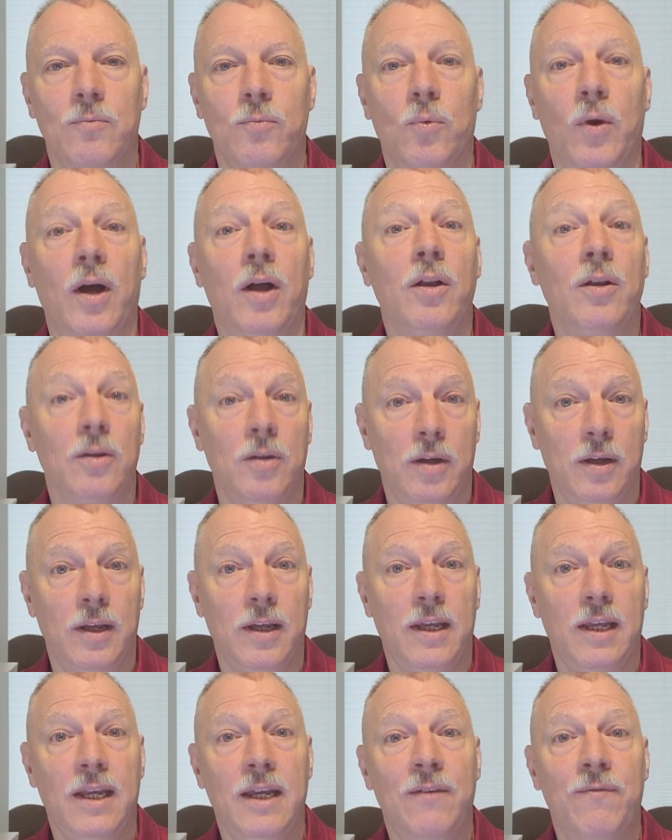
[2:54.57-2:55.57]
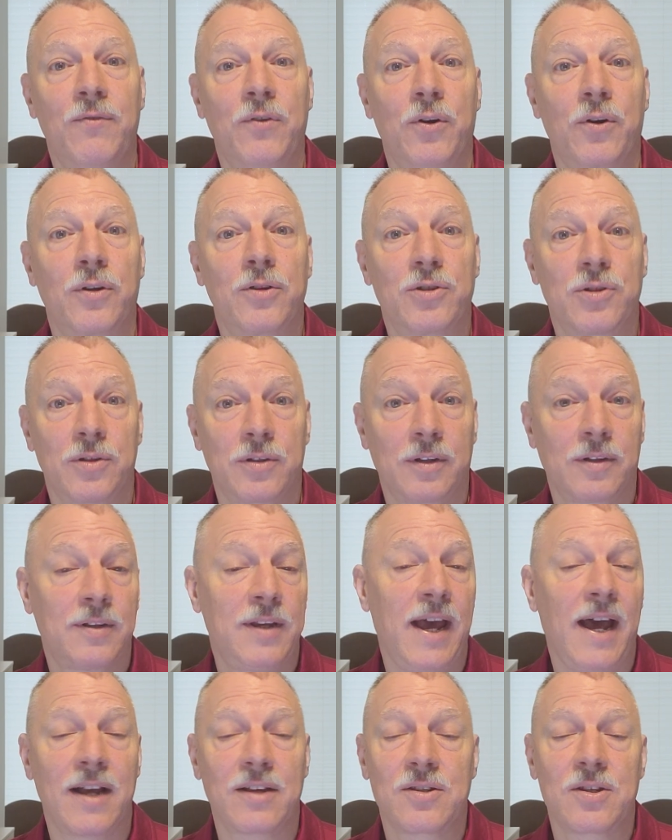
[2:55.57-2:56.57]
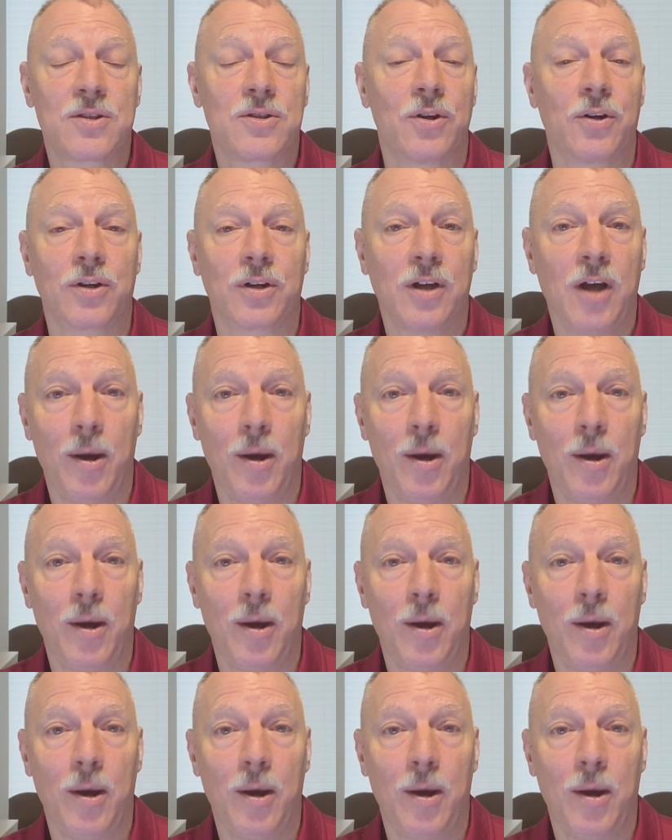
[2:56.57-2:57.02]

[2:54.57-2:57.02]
Well, if your taxes are